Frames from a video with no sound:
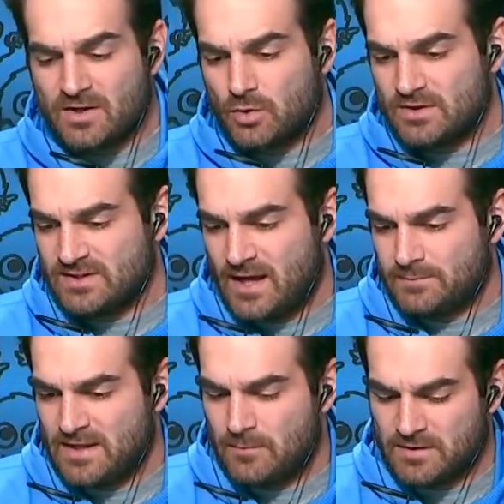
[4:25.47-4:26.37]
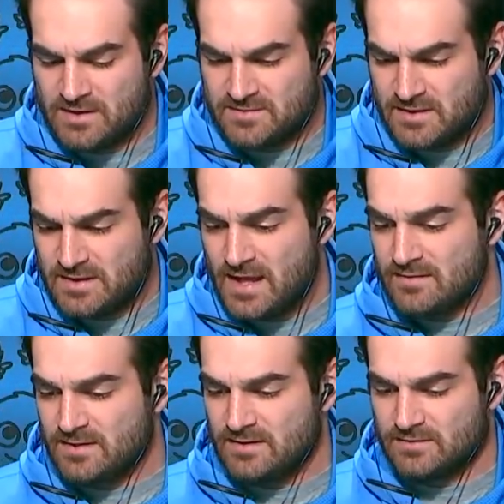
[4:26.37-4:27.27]
not going to opt out because
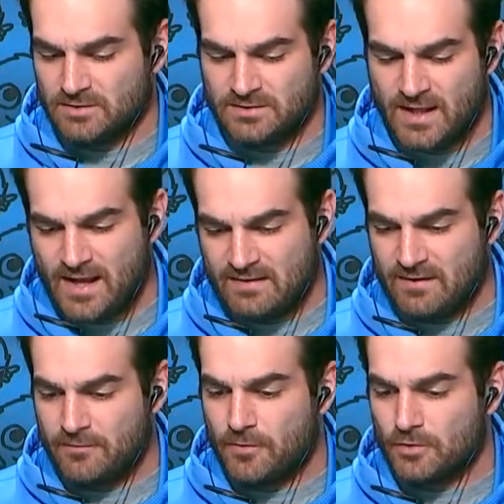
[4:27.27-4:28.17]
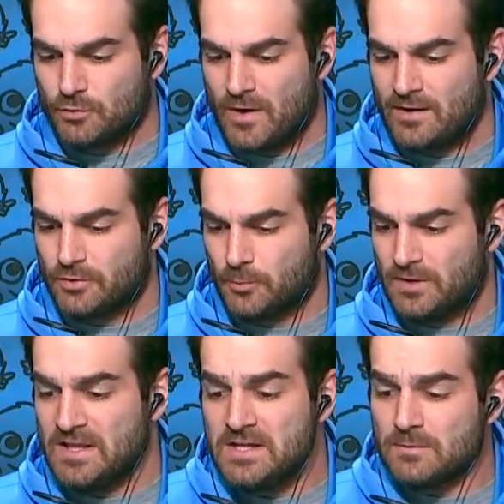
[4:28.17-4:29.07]
yes, he is looked at as a first rounder,
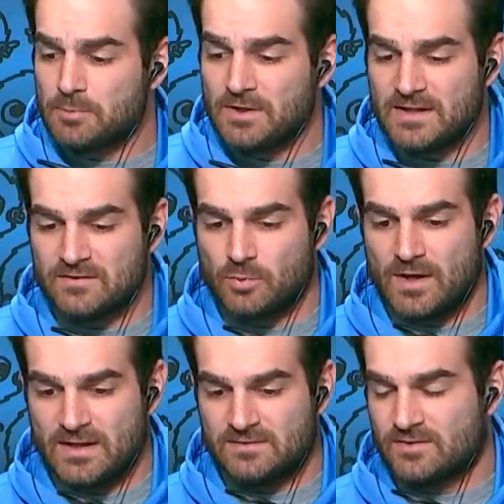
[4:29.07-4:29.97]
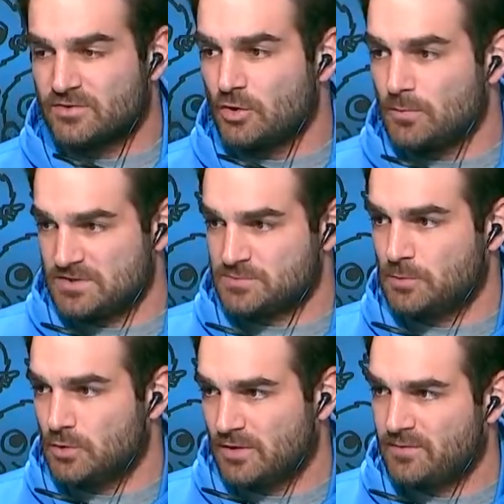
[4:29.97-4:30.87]
but he could play his way into so much
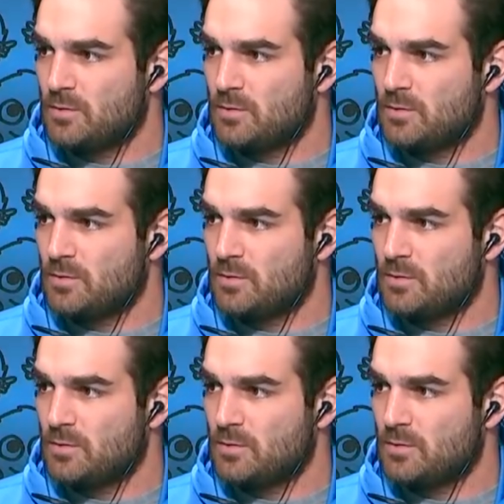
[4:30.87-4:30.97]
more.